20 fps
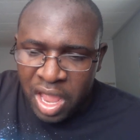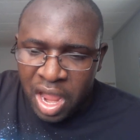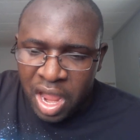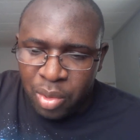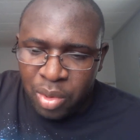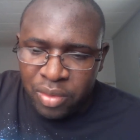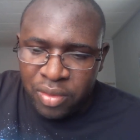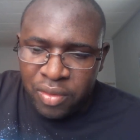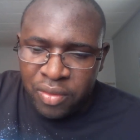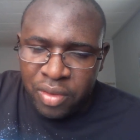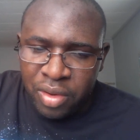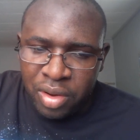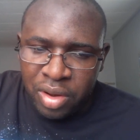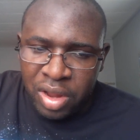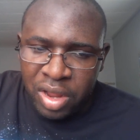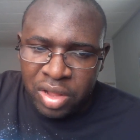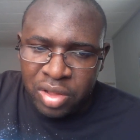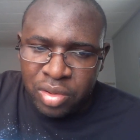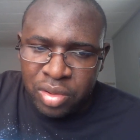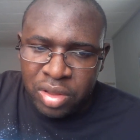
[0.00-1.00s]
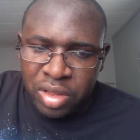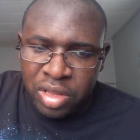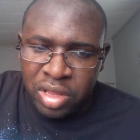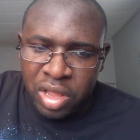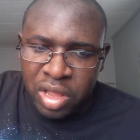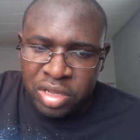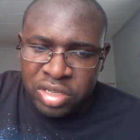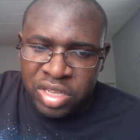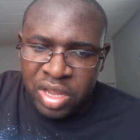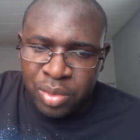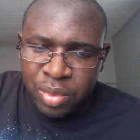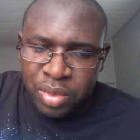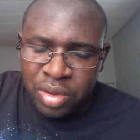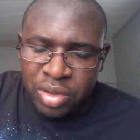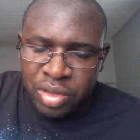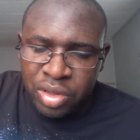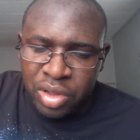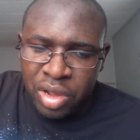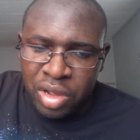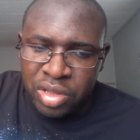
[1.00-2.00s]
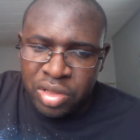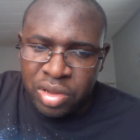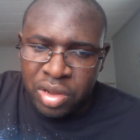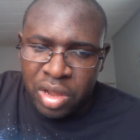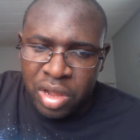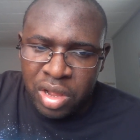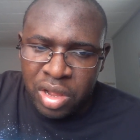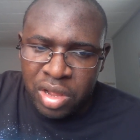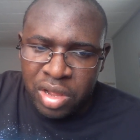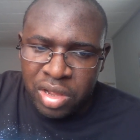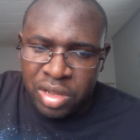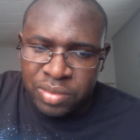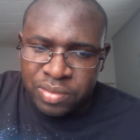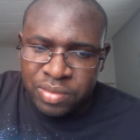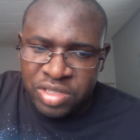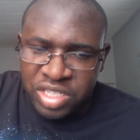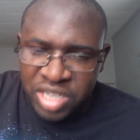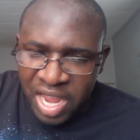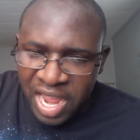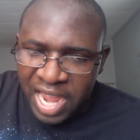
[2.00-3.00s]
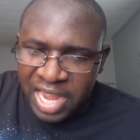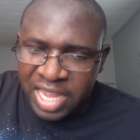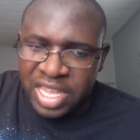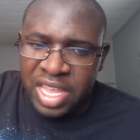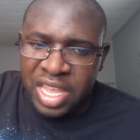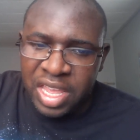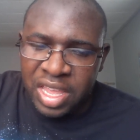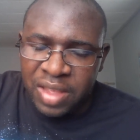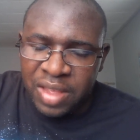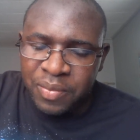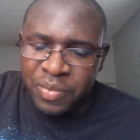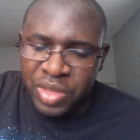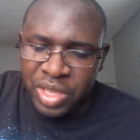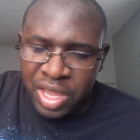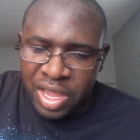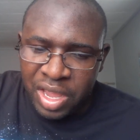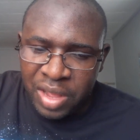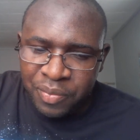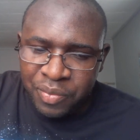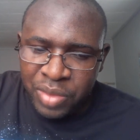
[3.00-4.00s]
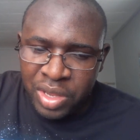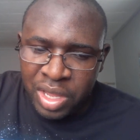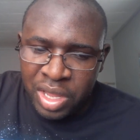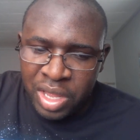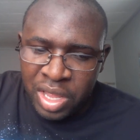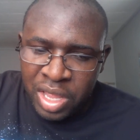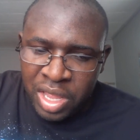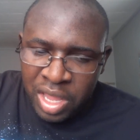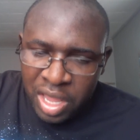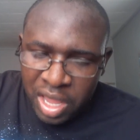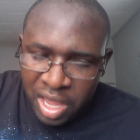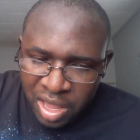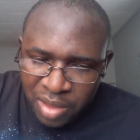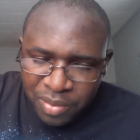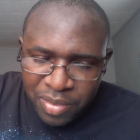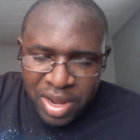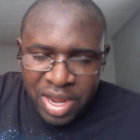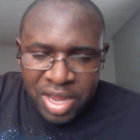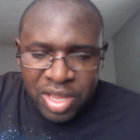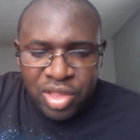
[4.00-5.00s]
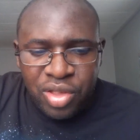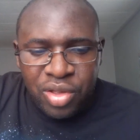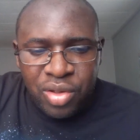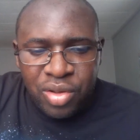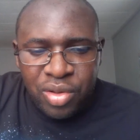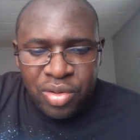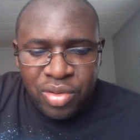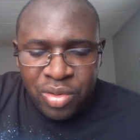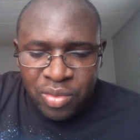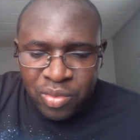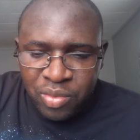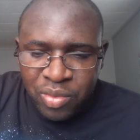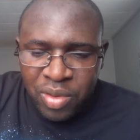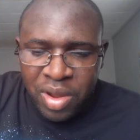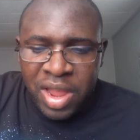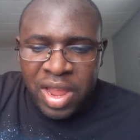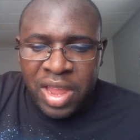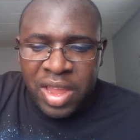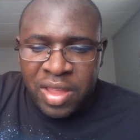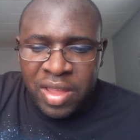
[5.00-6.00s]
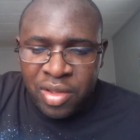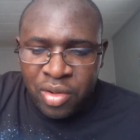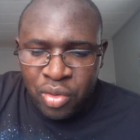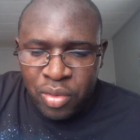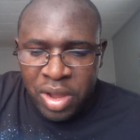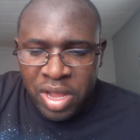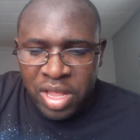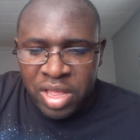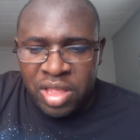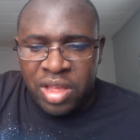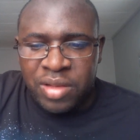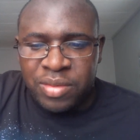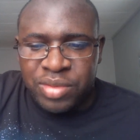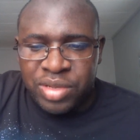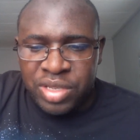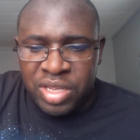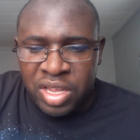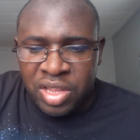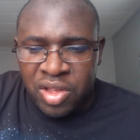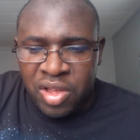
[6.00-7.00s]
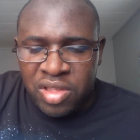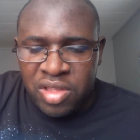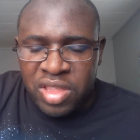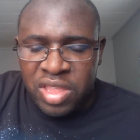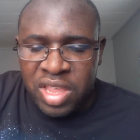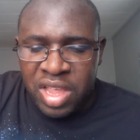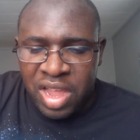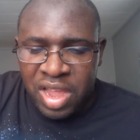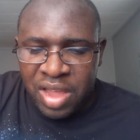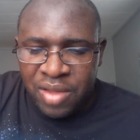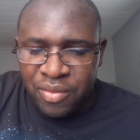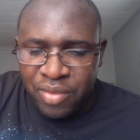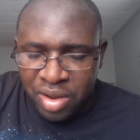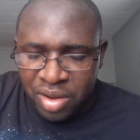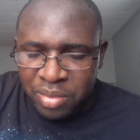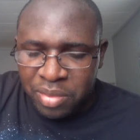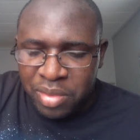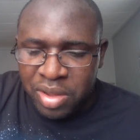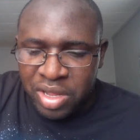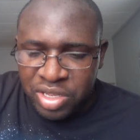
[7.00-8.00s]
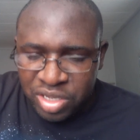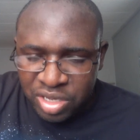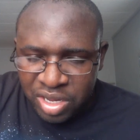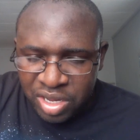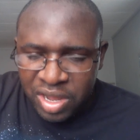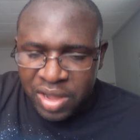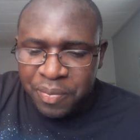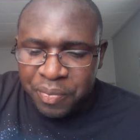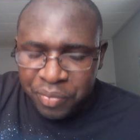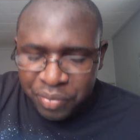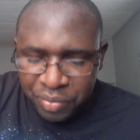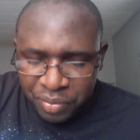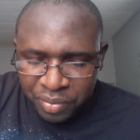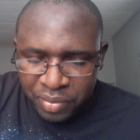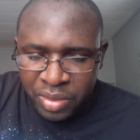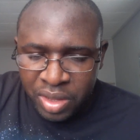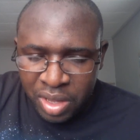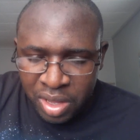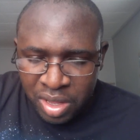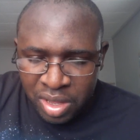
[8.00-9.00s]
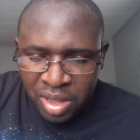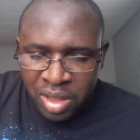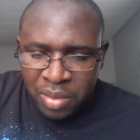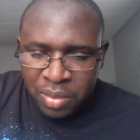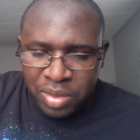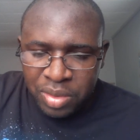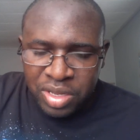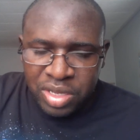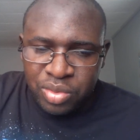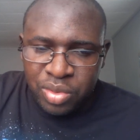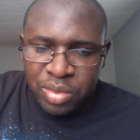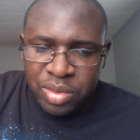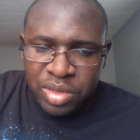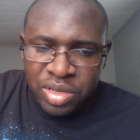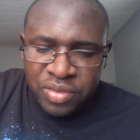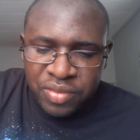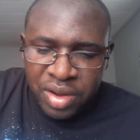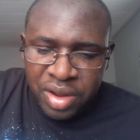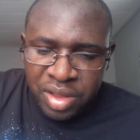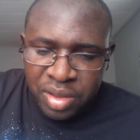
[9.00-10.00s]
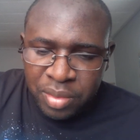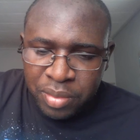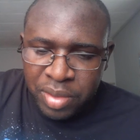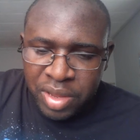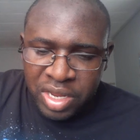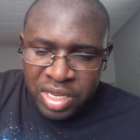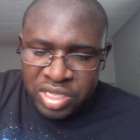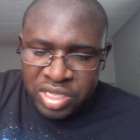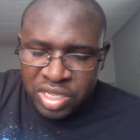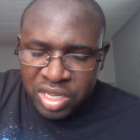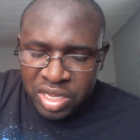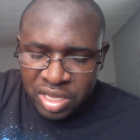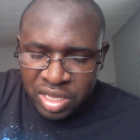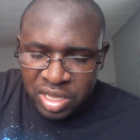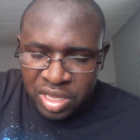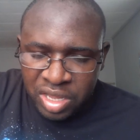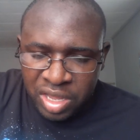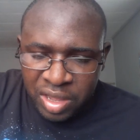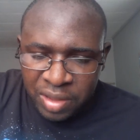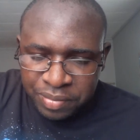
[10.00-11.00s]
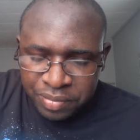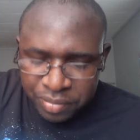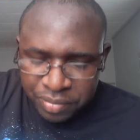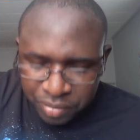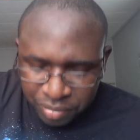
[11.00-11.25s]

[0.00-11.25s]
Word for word: I work with her, including alongside with her daughter, um, Jackie. Yep, and my dude Ray, who I love seeing all the time very much. Yep, but this woman is very amazing. Yep,